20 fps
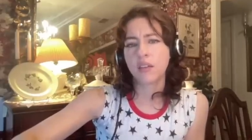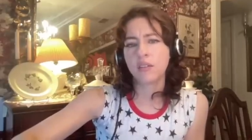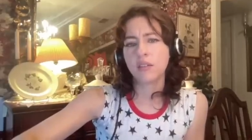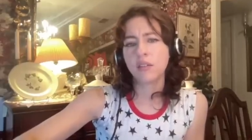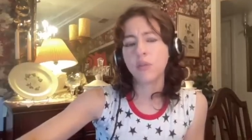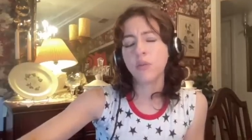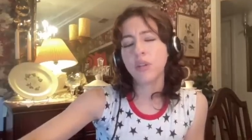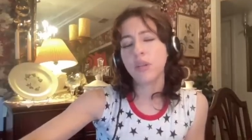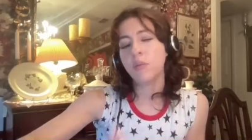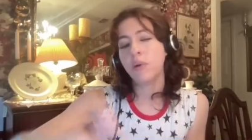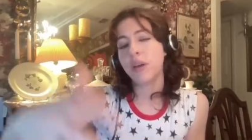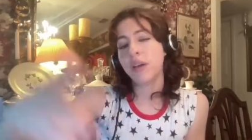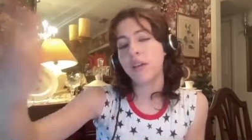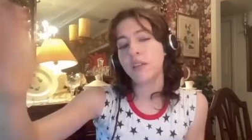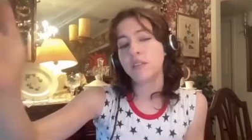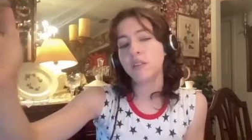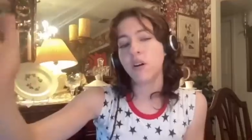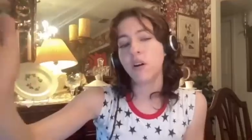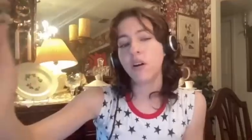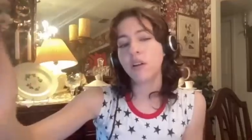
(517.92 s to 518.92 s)
so,
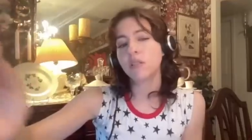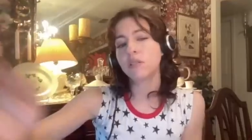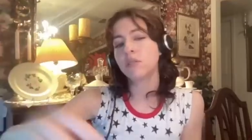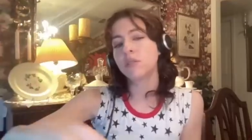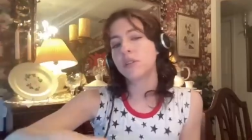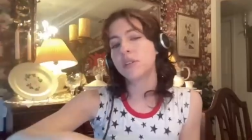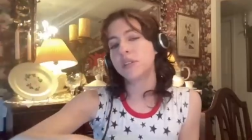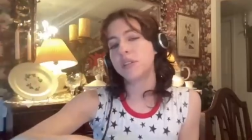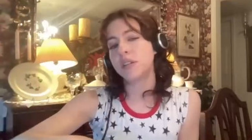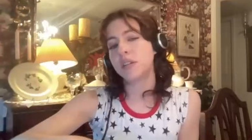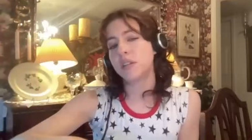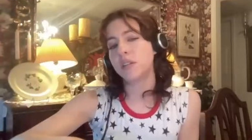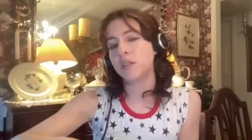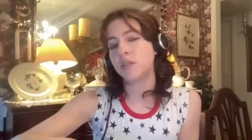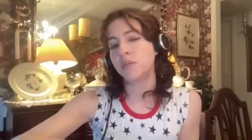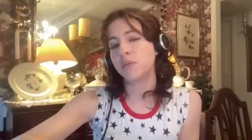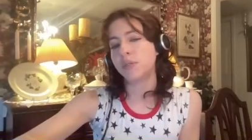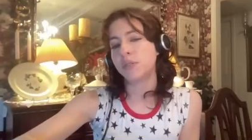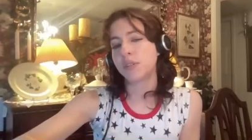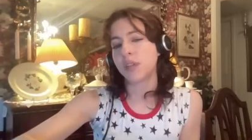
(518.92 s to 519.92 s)
anyway, the article
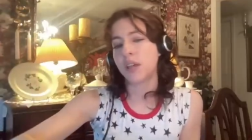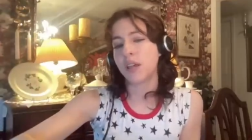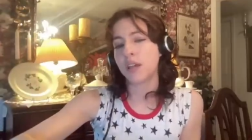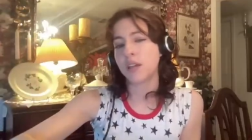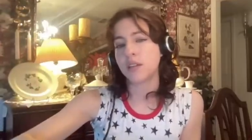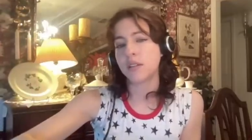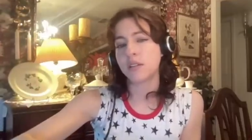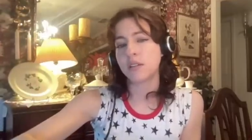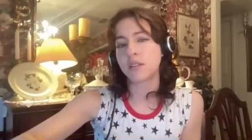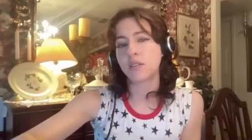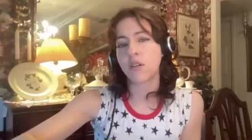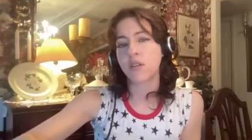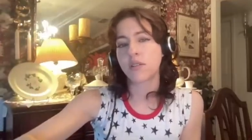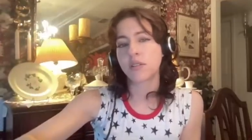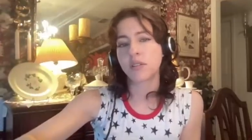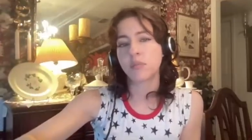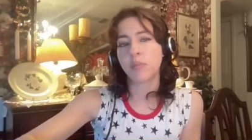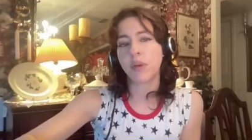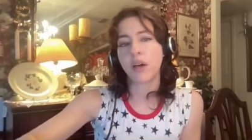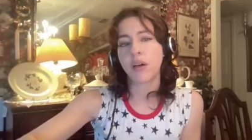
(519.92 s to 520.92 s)
continues and it
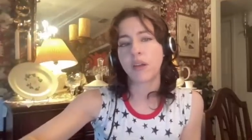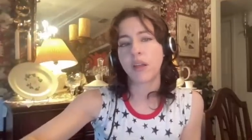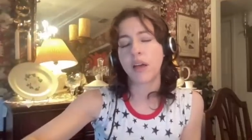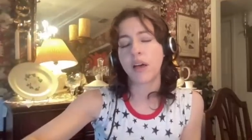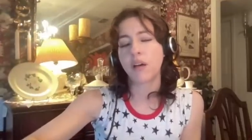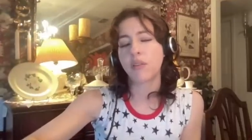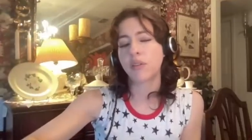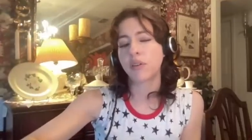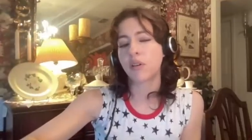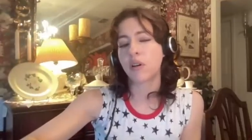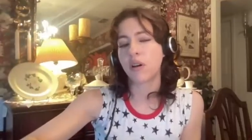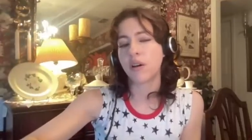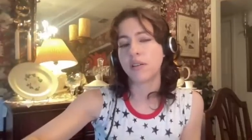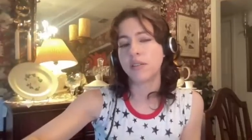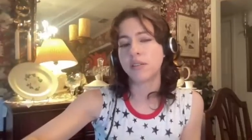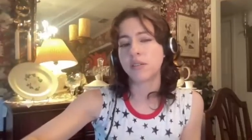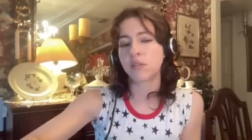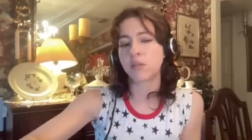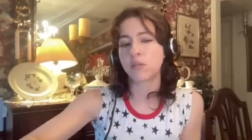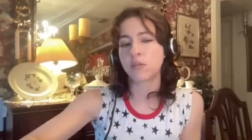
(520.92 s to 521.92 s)
talks about how the
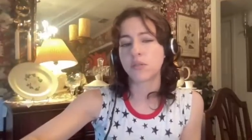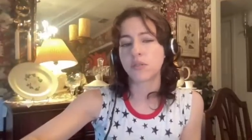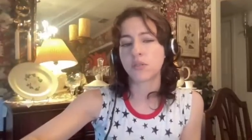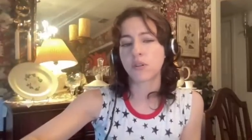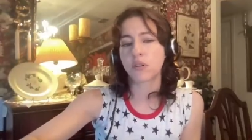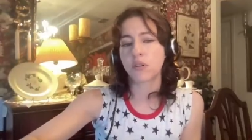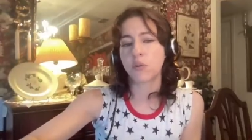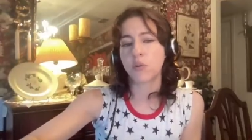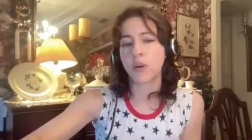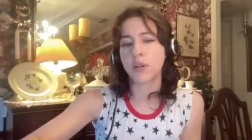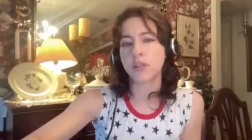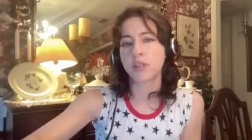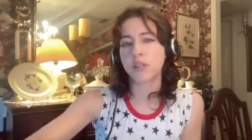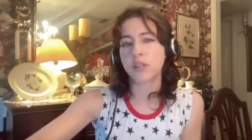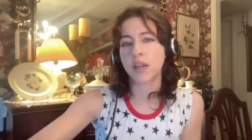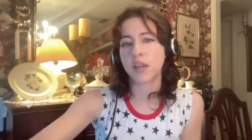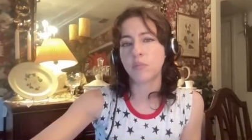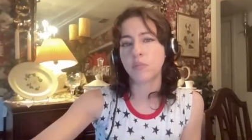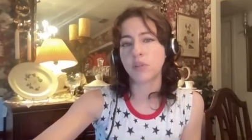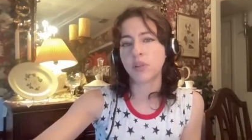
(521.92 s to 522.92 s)
concerts are going to
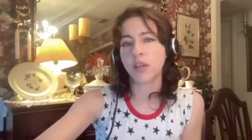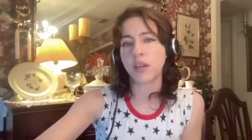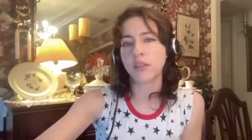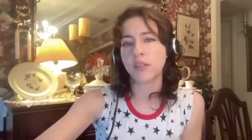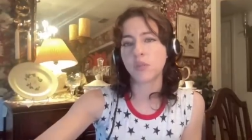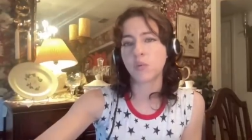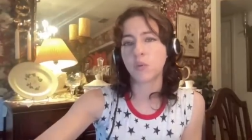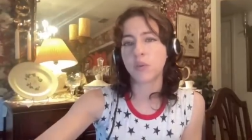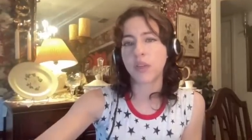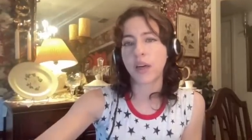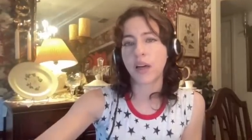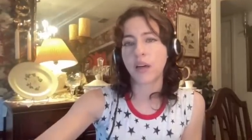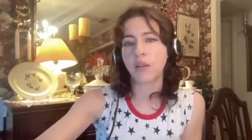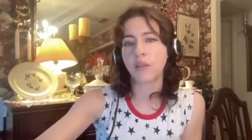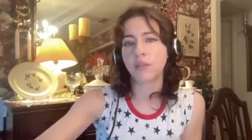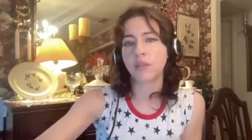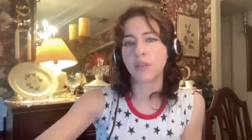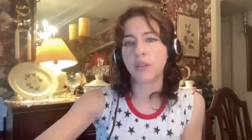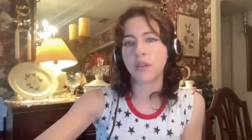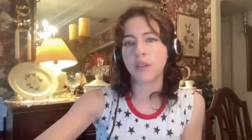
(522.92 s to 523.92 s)
take place
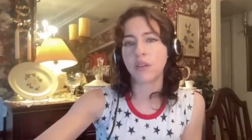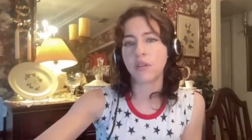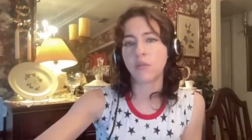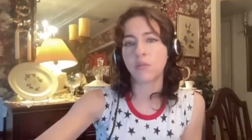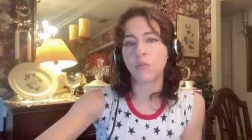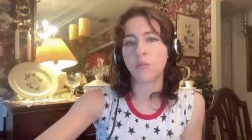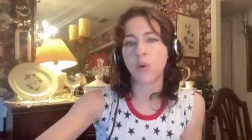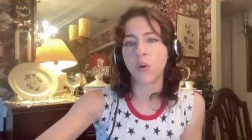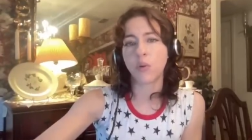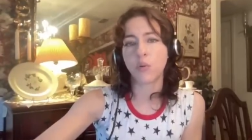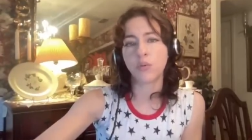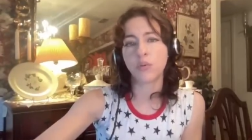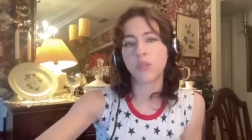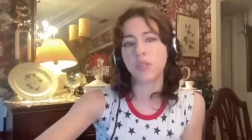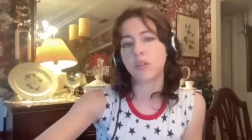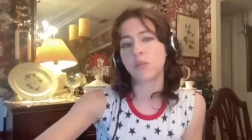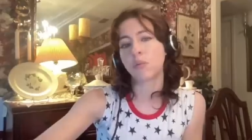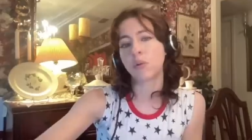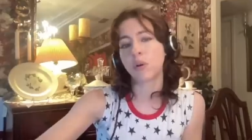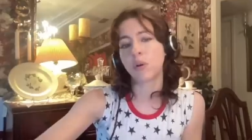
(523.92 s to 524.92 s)
without the row
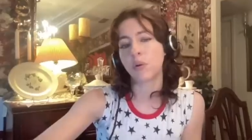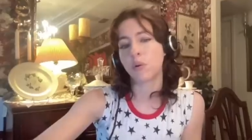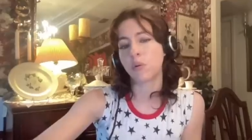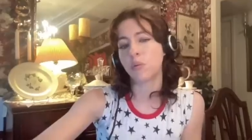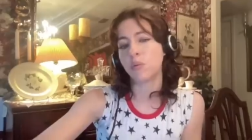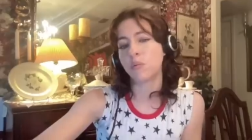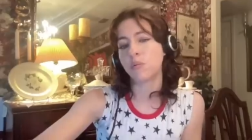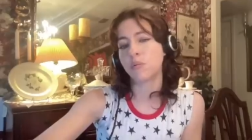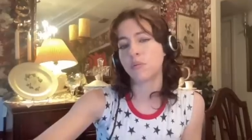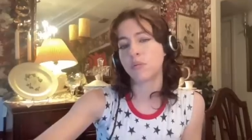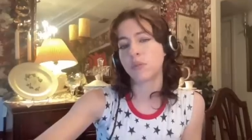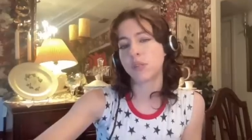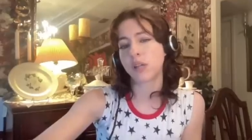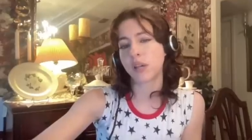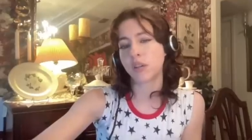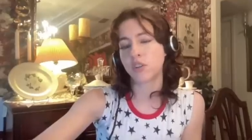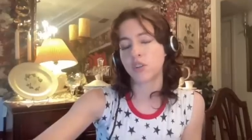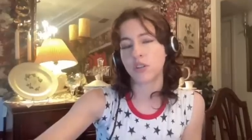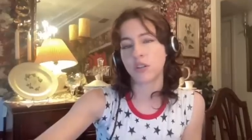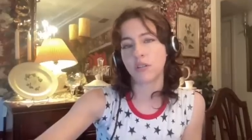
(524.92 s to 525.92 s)
zero
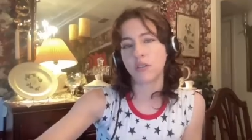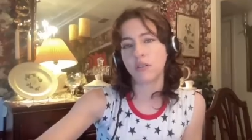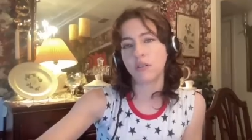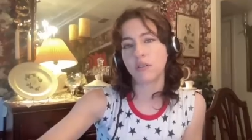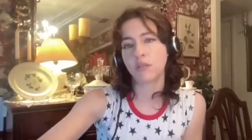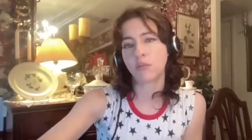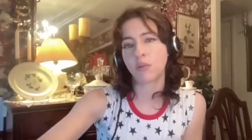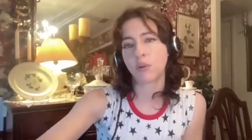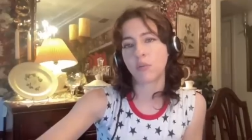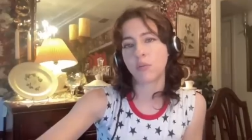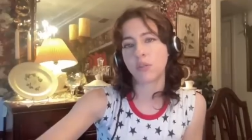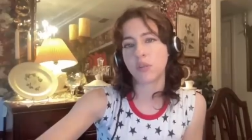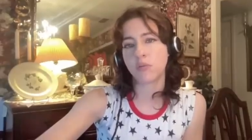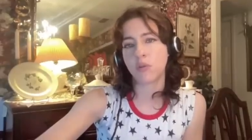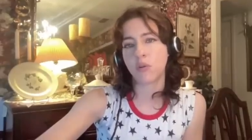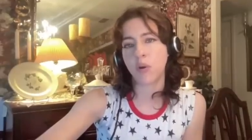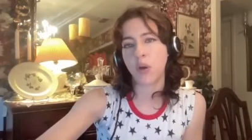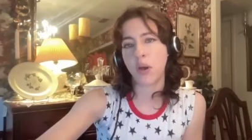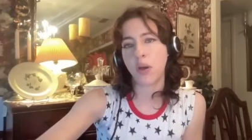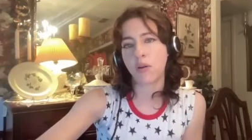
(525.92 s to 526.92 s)
section, the row
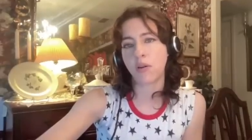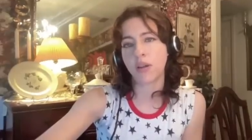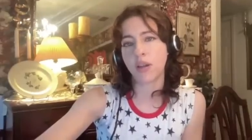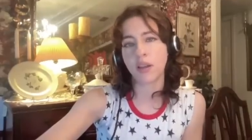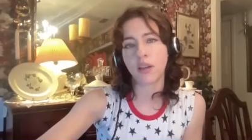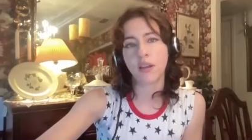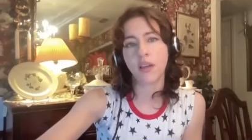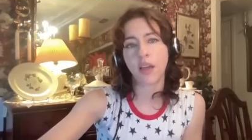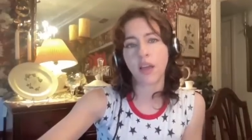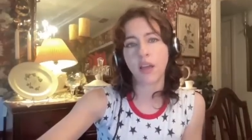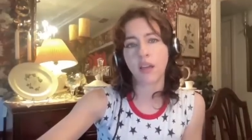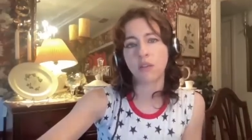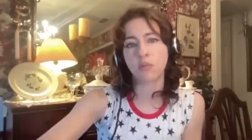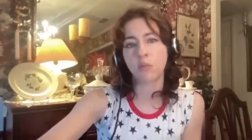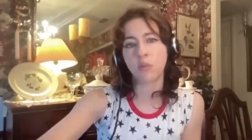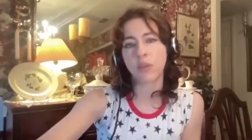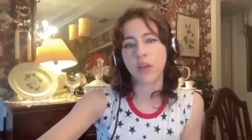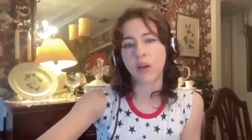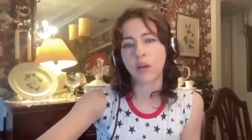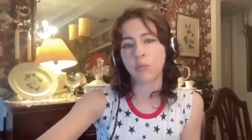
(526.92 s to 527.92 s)
zero area, and
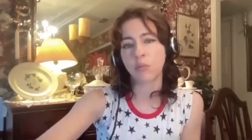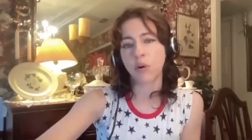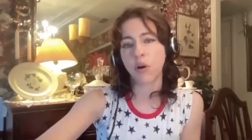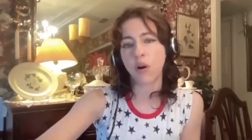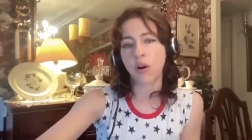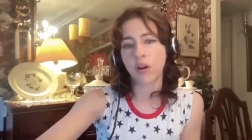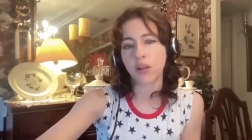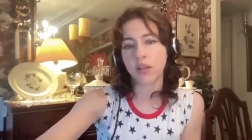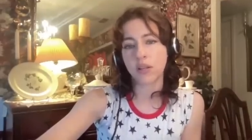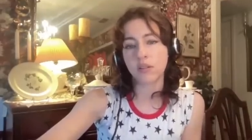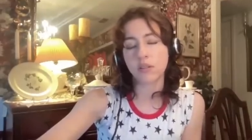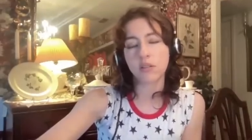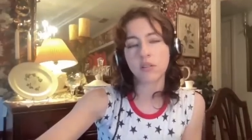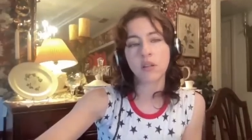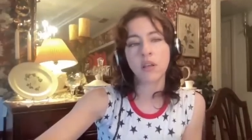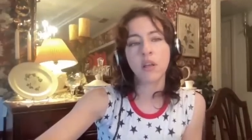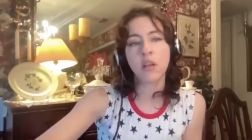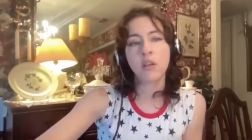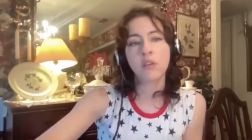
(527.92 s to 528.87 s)
without parties.